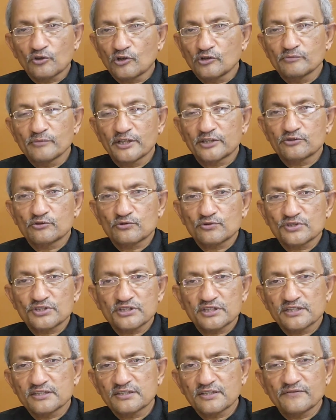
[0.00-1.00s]
All my
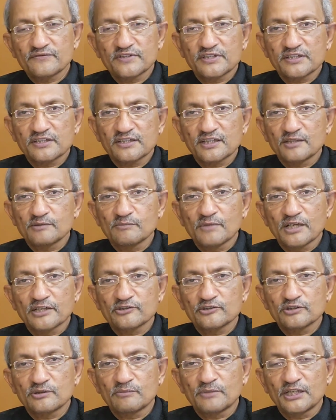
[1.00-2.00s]
groceries, everything I'll
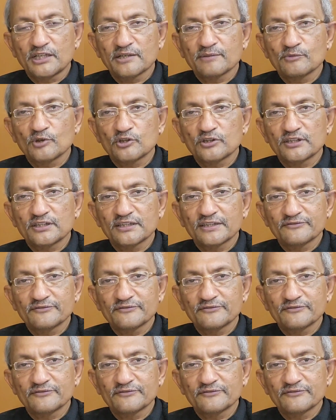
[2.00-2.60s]
buy on the Monday morning,